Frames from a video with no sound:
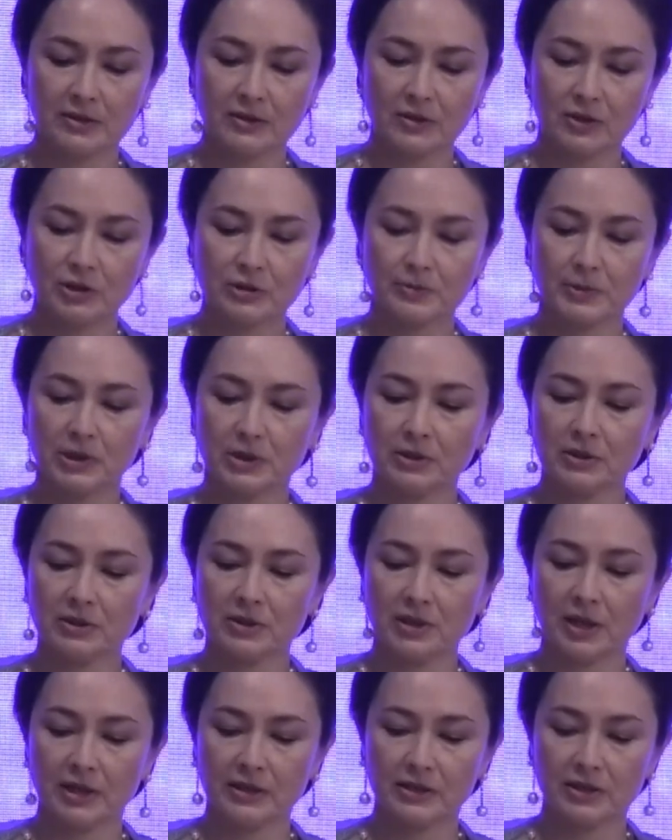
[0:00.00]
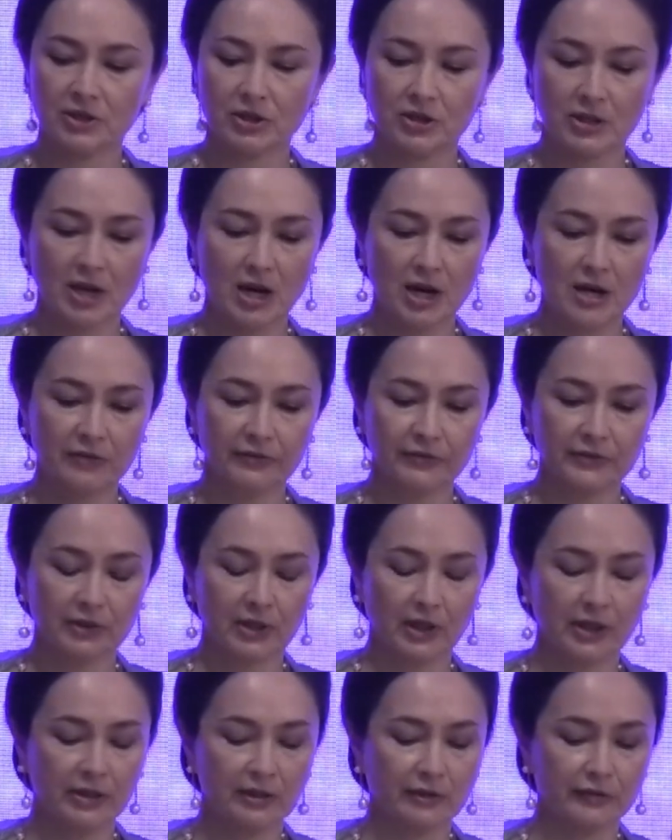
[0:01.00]
Hospitals are understaffed,
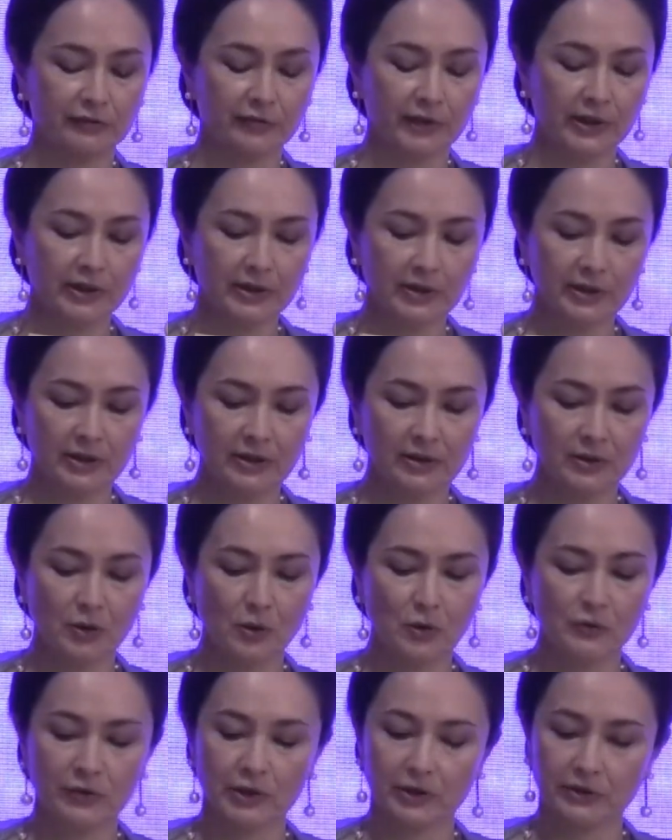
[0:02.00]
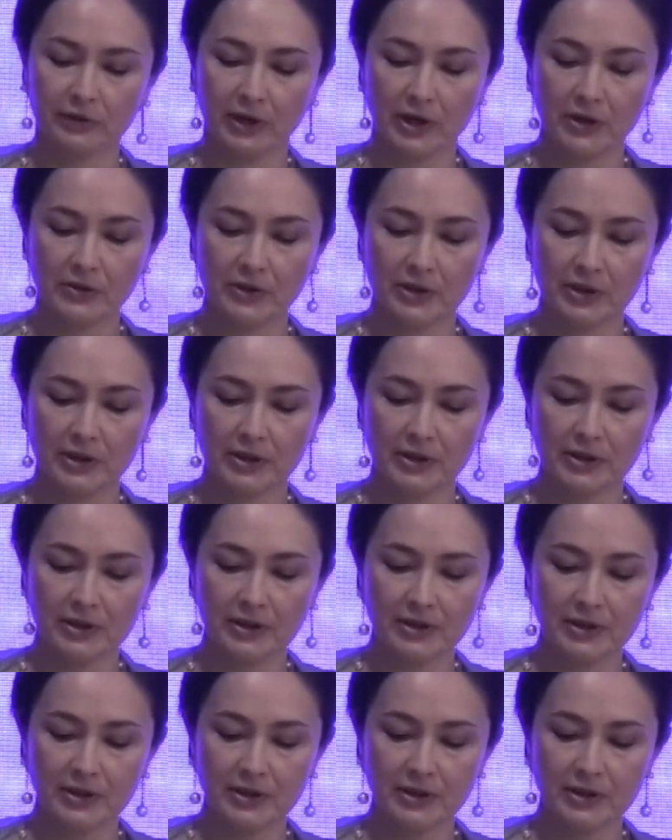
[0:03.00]
underfunded, overcrowded,